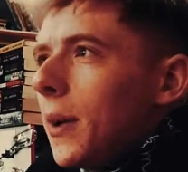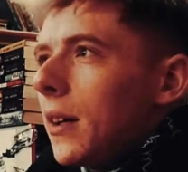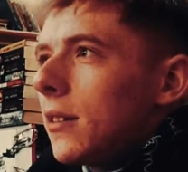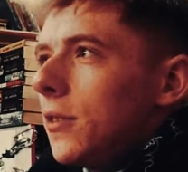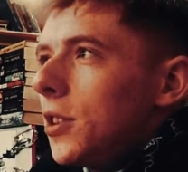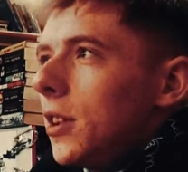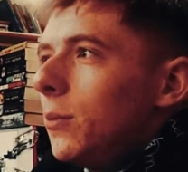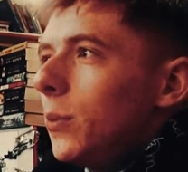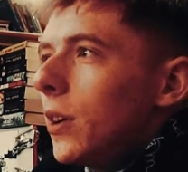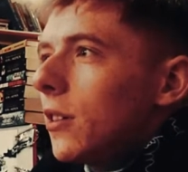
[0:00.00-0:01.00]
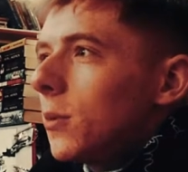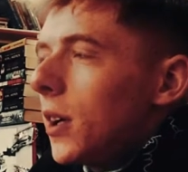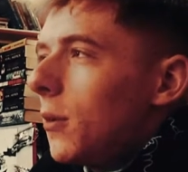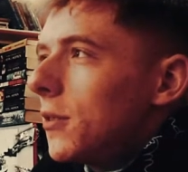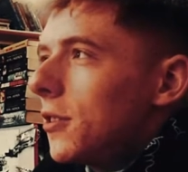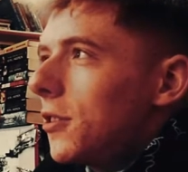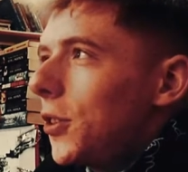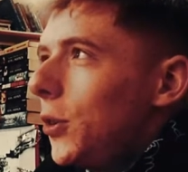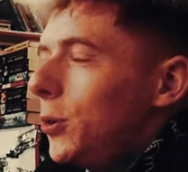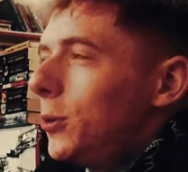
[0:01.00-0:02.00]
a massive achievement, because when I was at
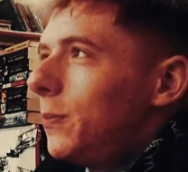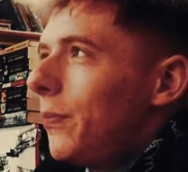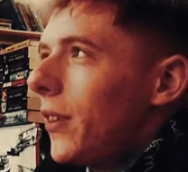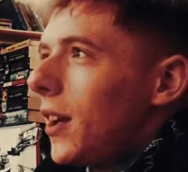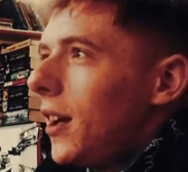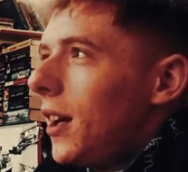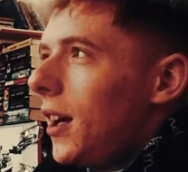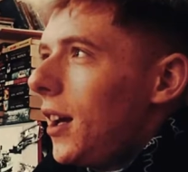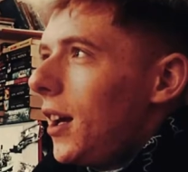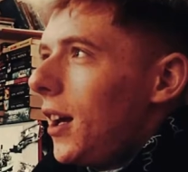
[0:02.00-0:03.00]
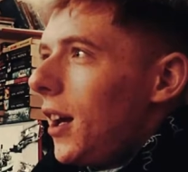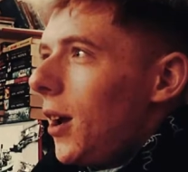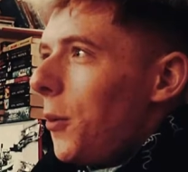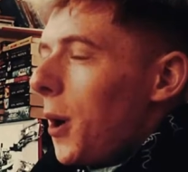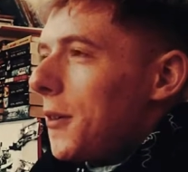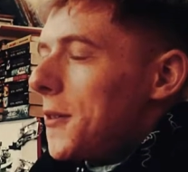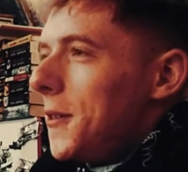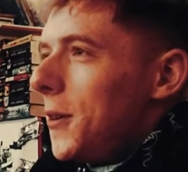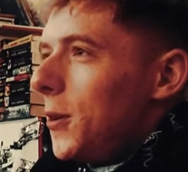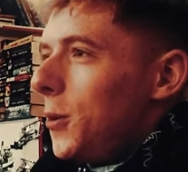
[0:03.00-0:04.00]
school, and we had
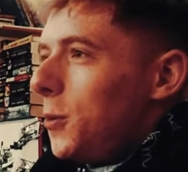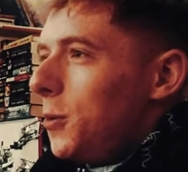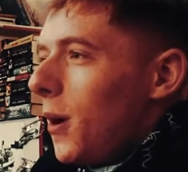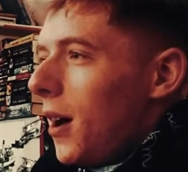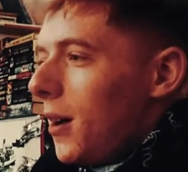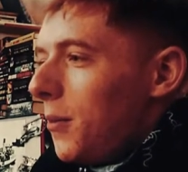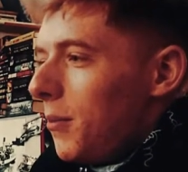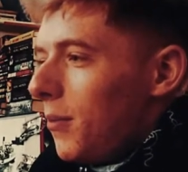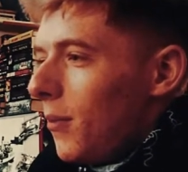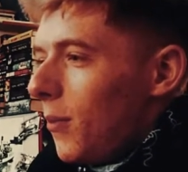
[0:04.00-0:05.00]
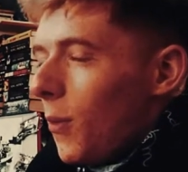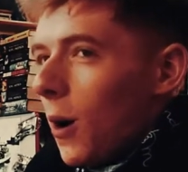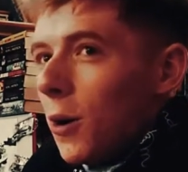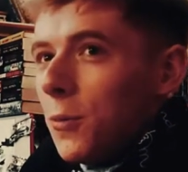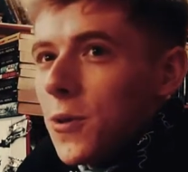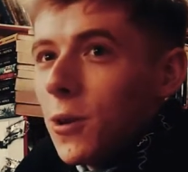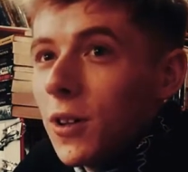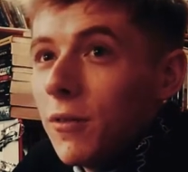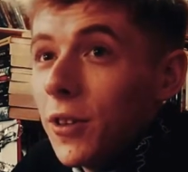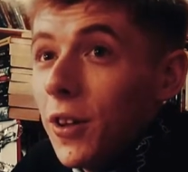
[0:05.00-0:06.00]
to do our own
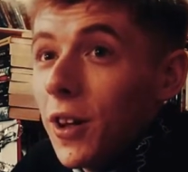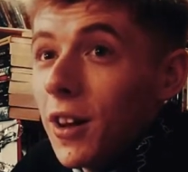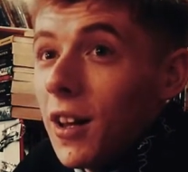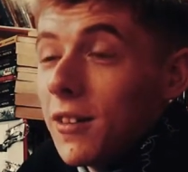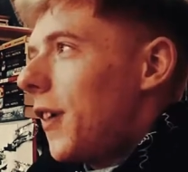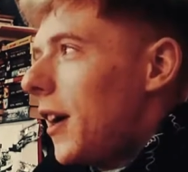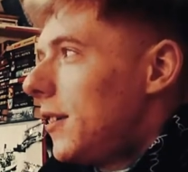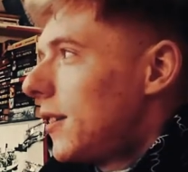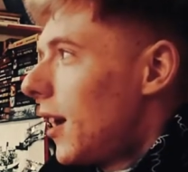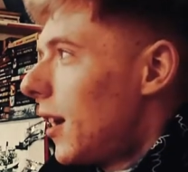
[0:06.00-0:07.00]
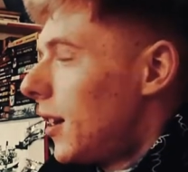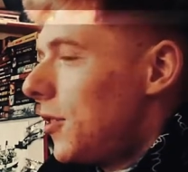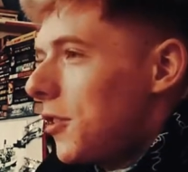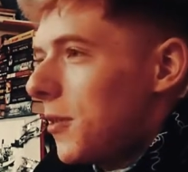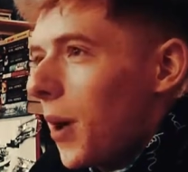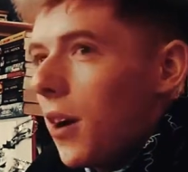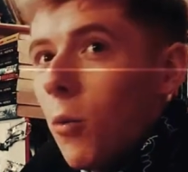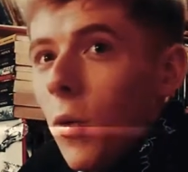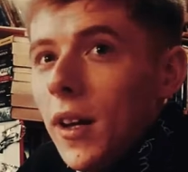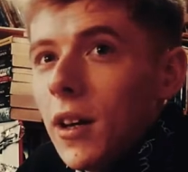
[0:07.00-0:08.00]
talk in front of the class, face it, and I literally spent
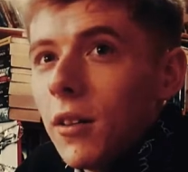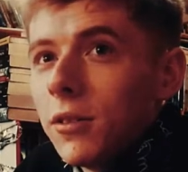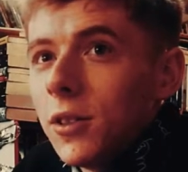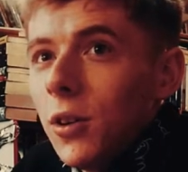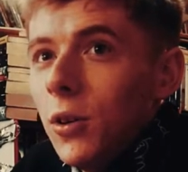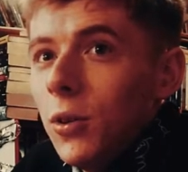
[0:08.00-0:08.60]
a week off school.